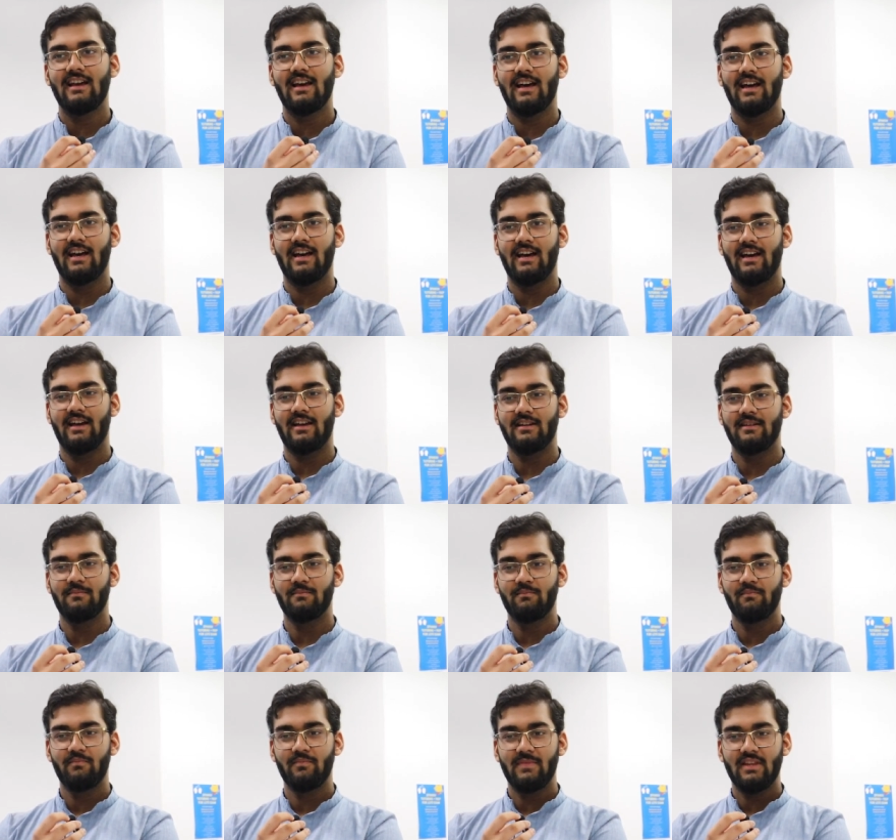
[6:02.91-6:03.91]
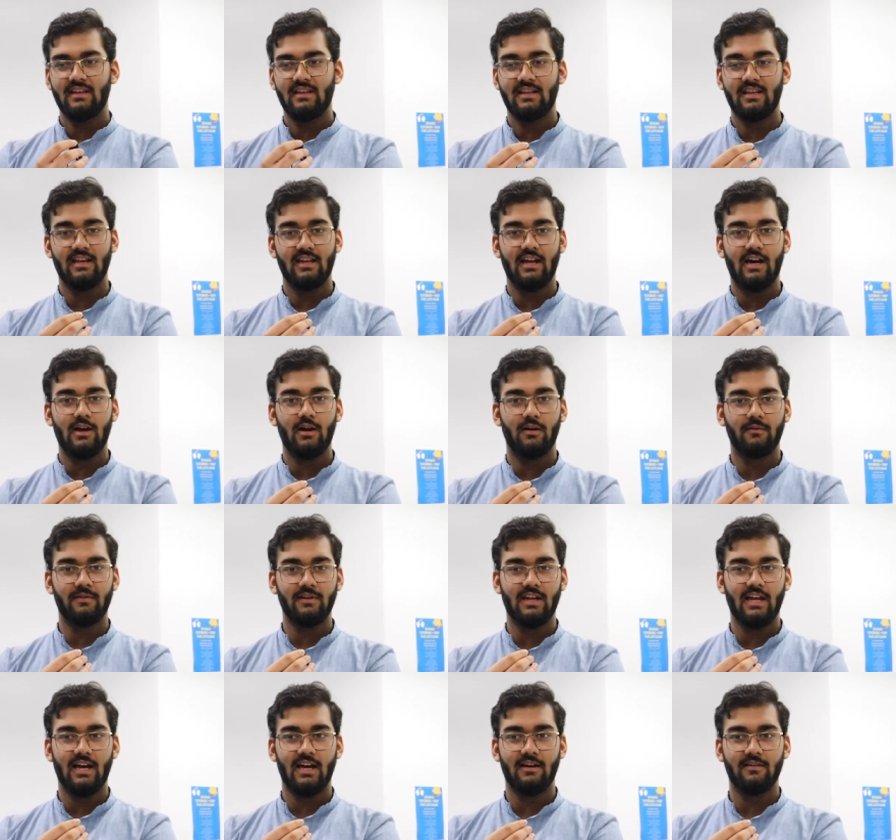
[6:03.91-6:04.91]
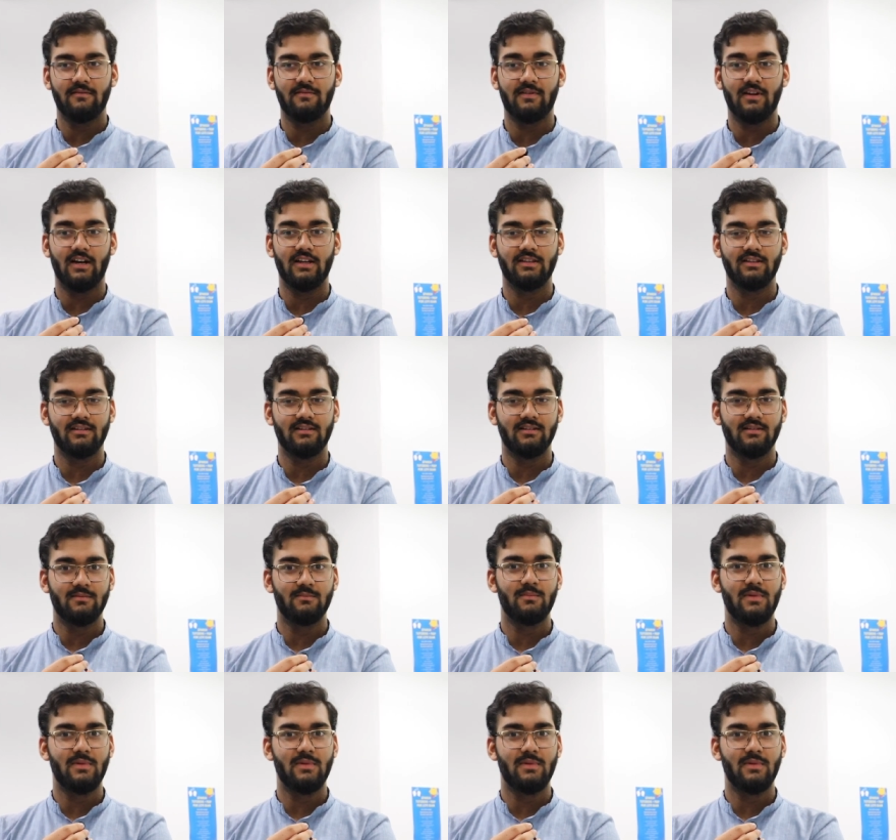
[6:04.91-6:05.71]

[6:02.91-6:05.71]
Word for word: and he and I often have rather